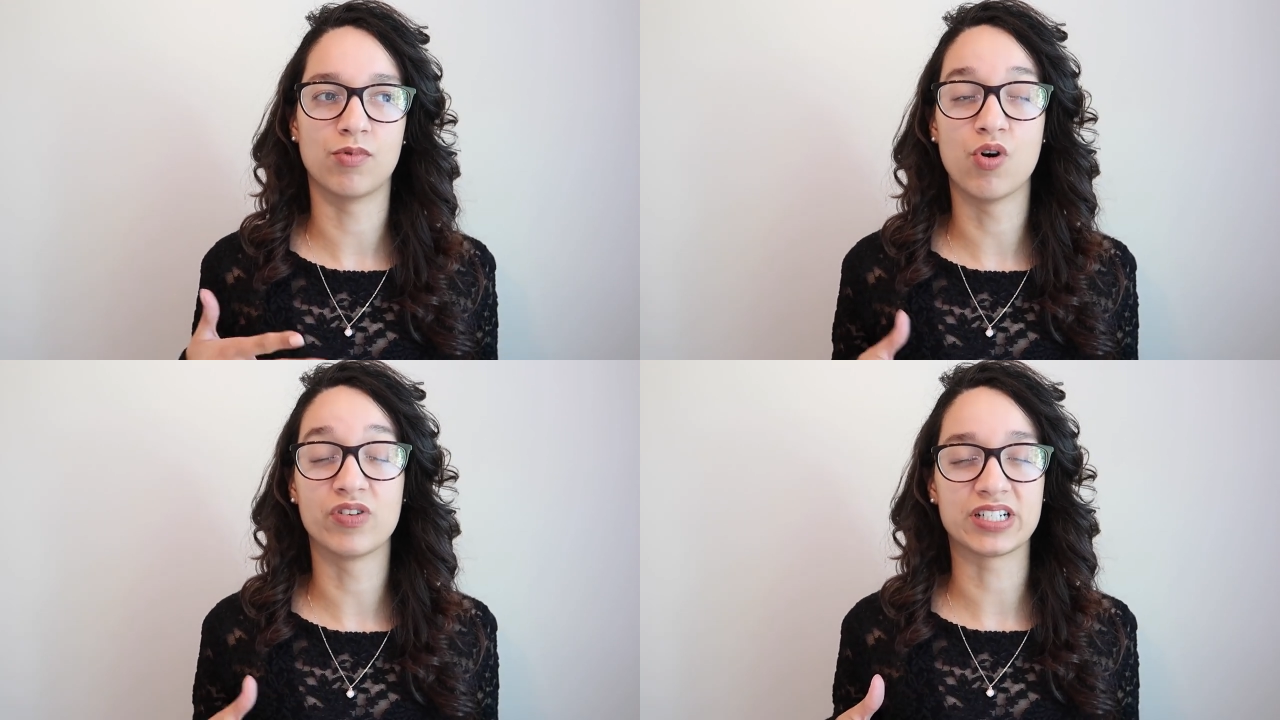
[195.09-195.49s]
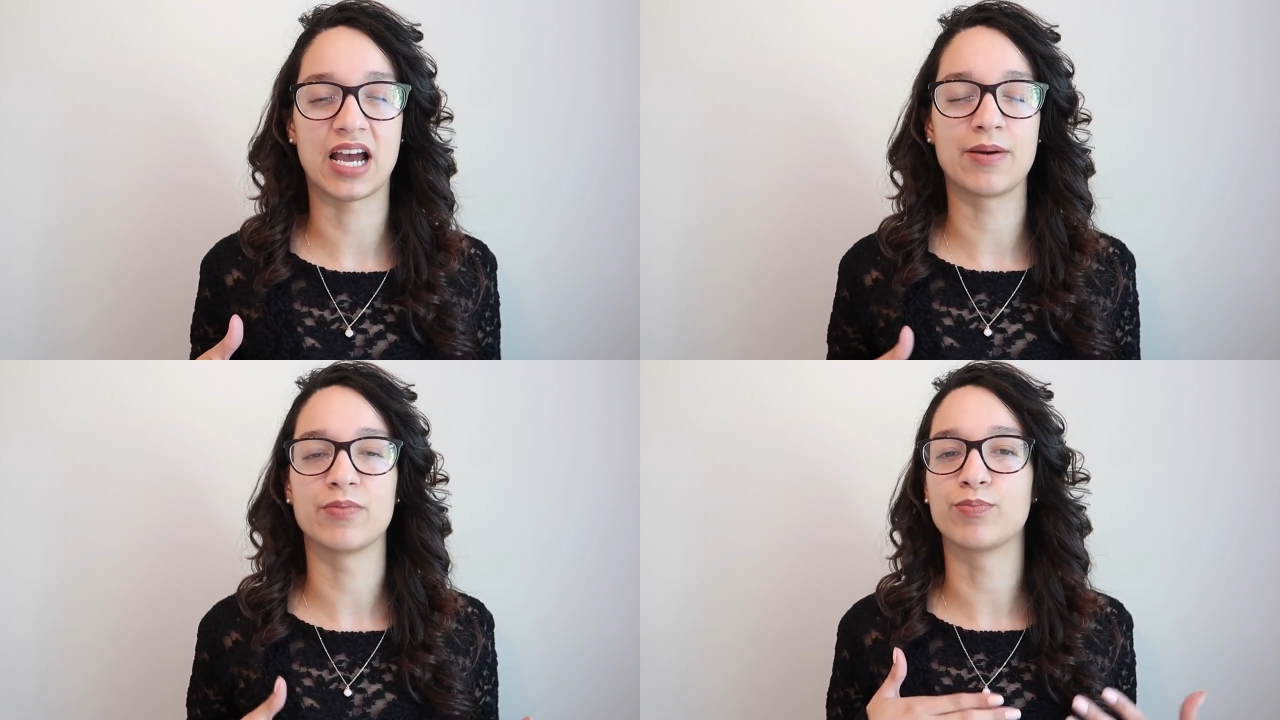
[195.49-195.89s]

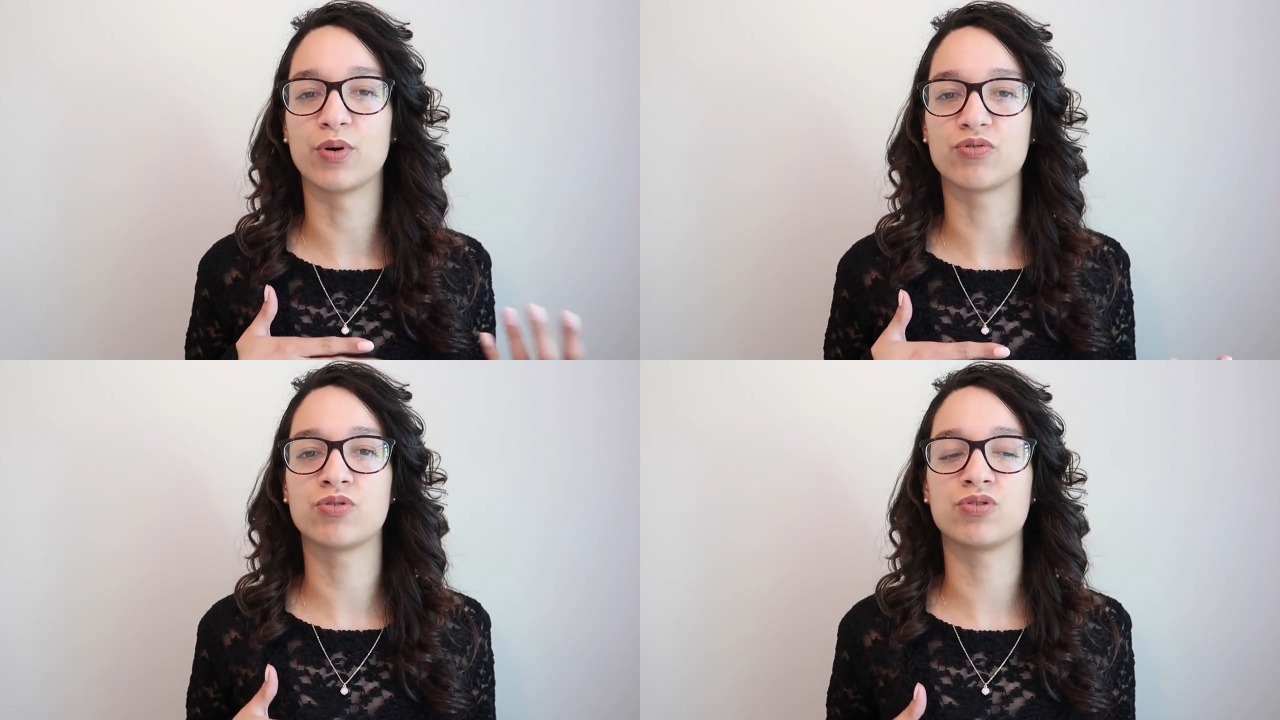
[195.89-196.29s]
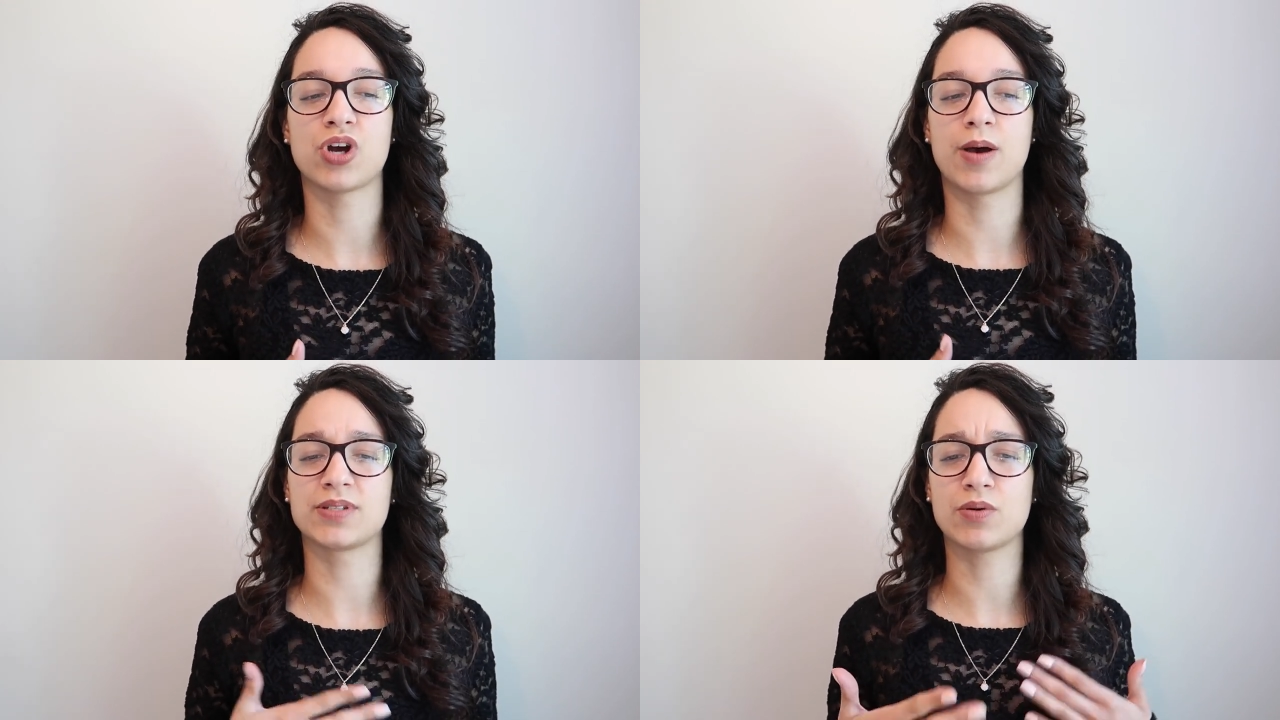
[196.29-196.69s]
overtime, both 2
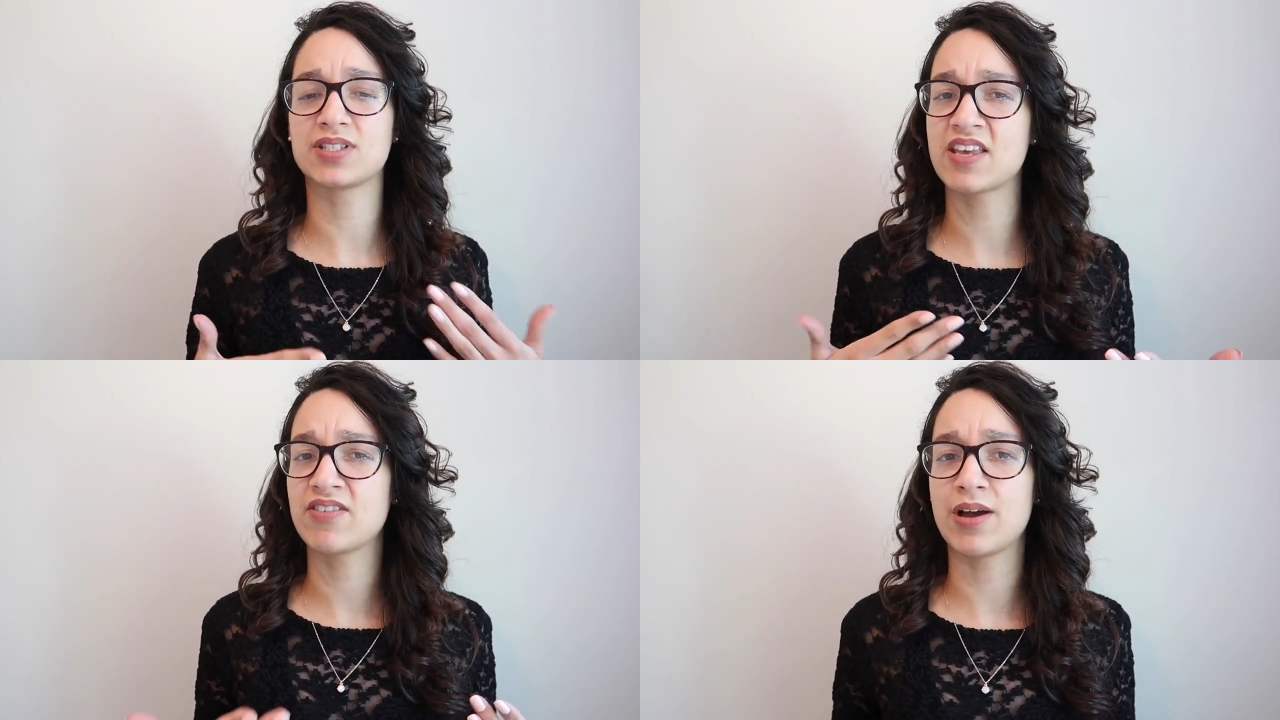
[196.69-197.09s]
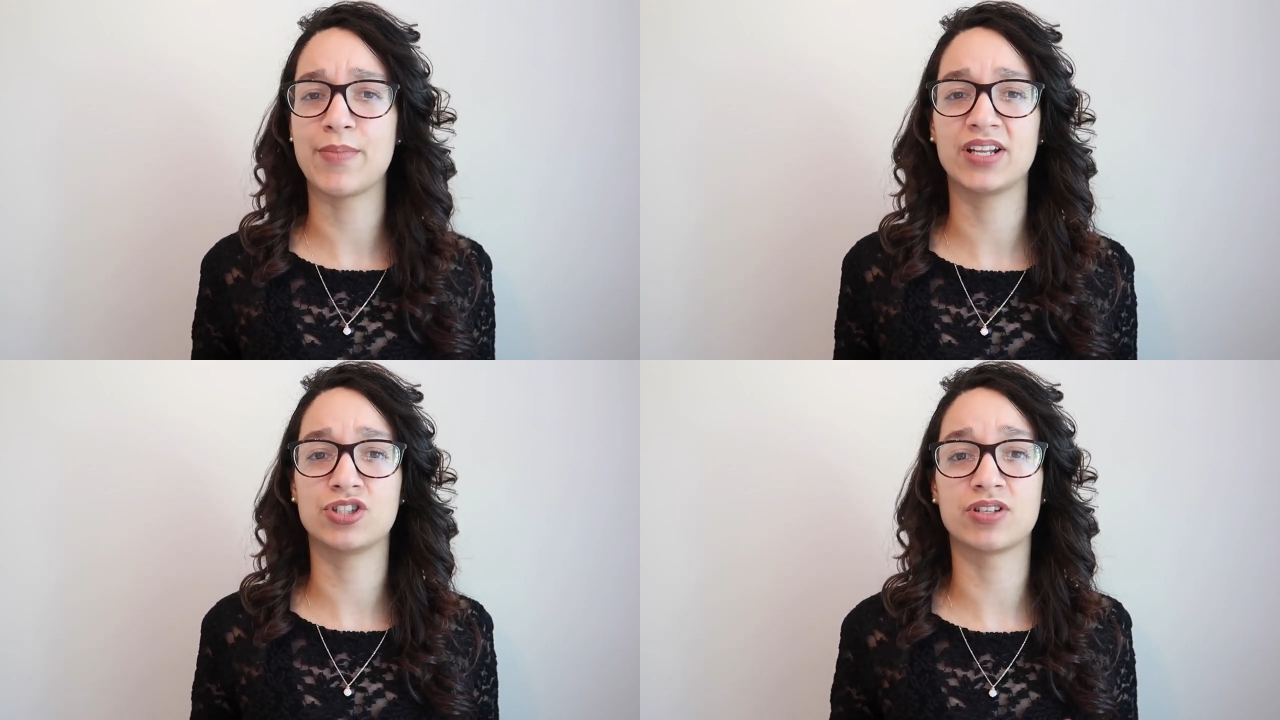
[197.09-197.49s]
jobs, I was saving up
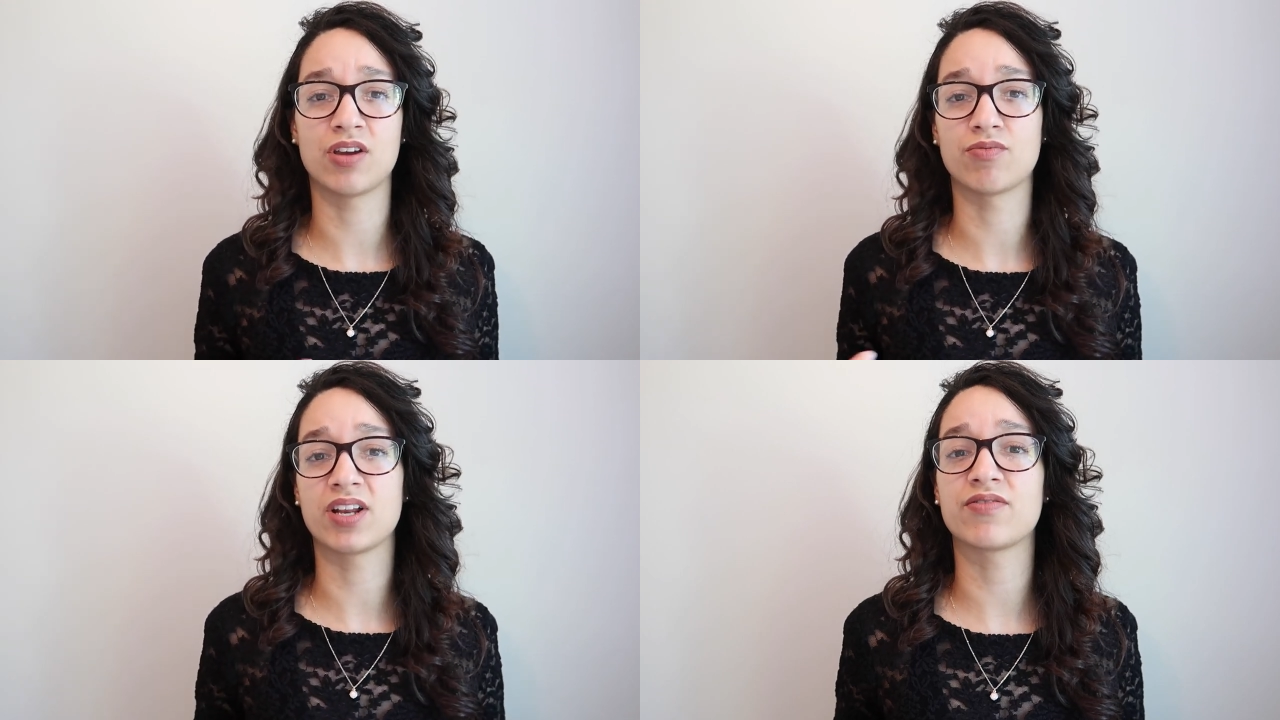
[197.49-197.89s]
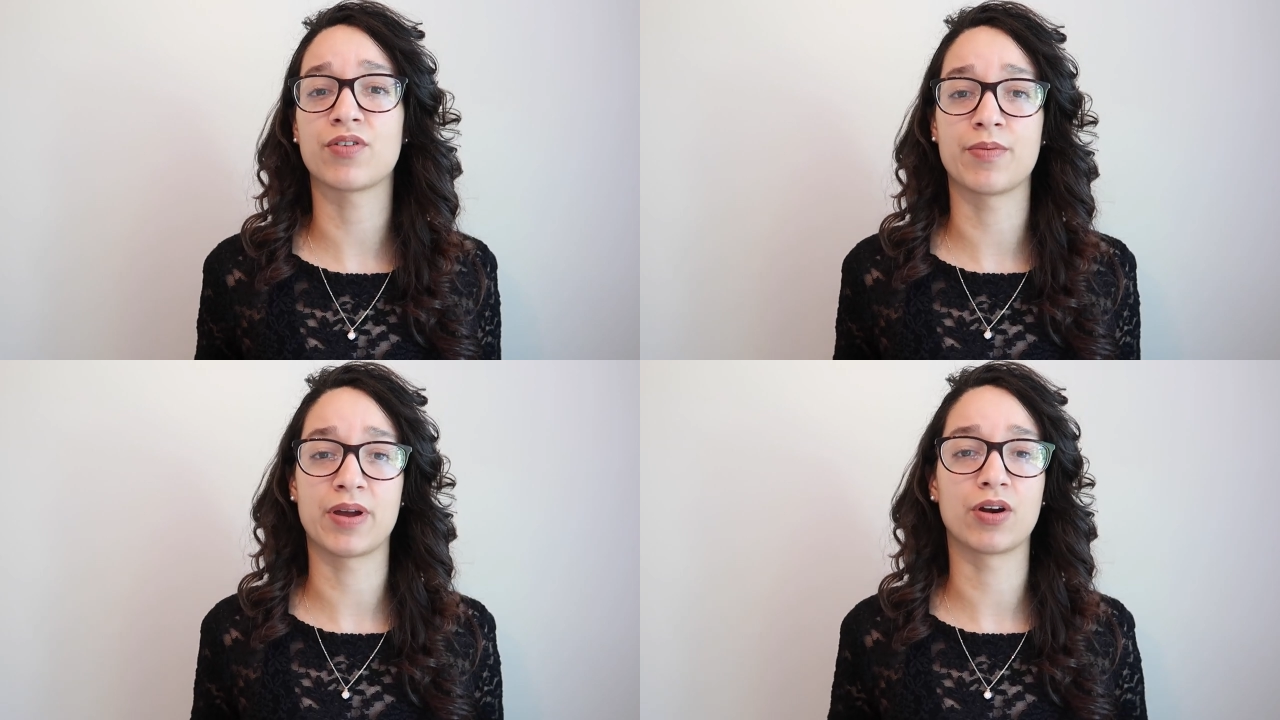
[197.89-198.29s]
money to get ready
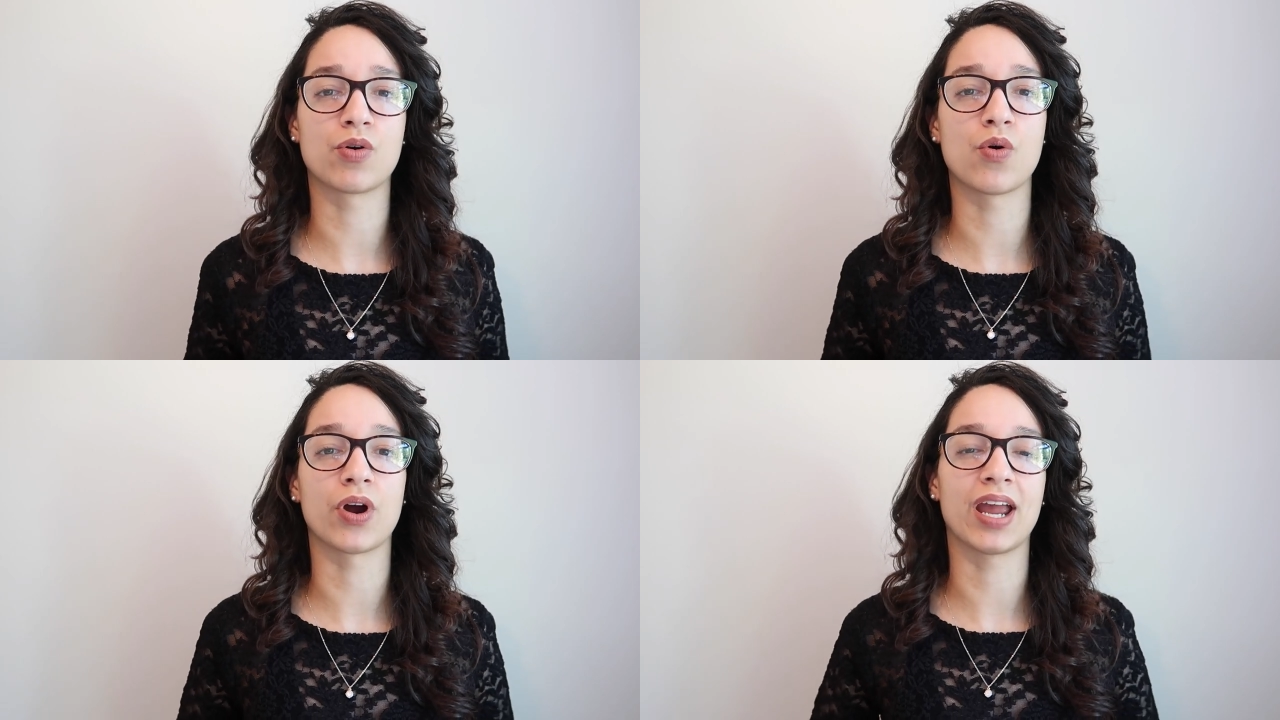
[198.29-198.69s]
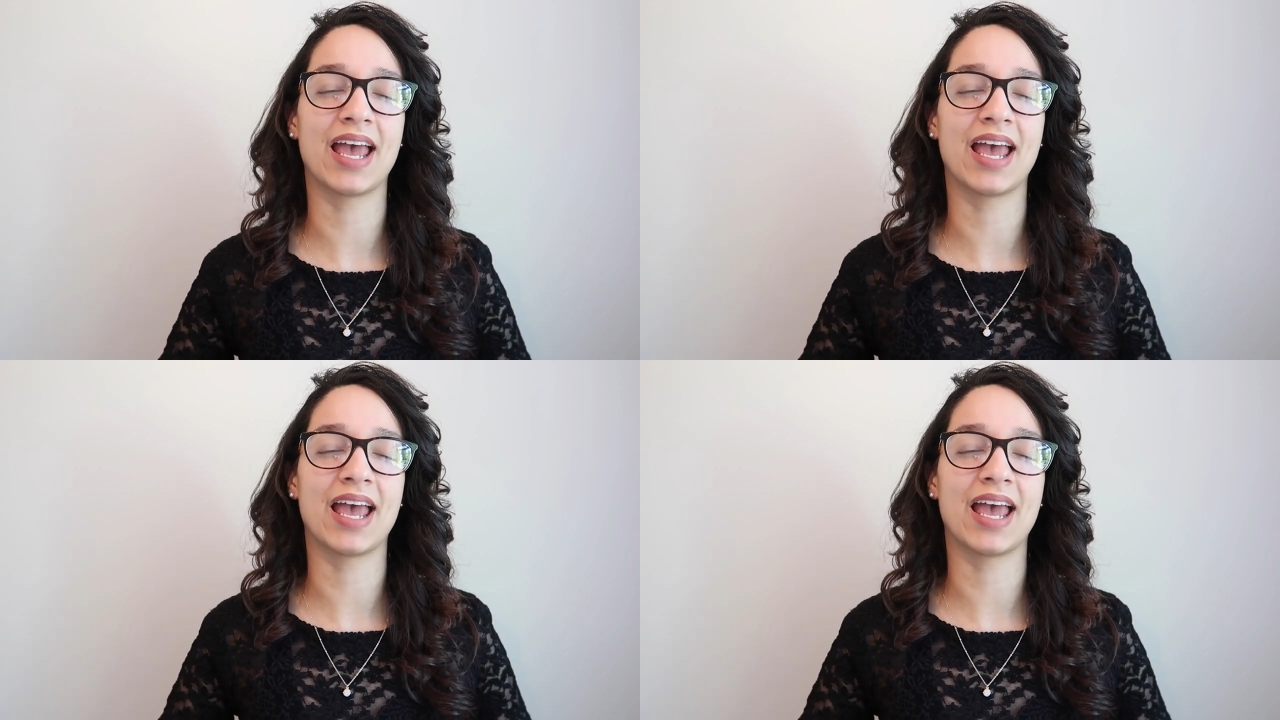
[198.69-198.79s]
for AmeriCorps.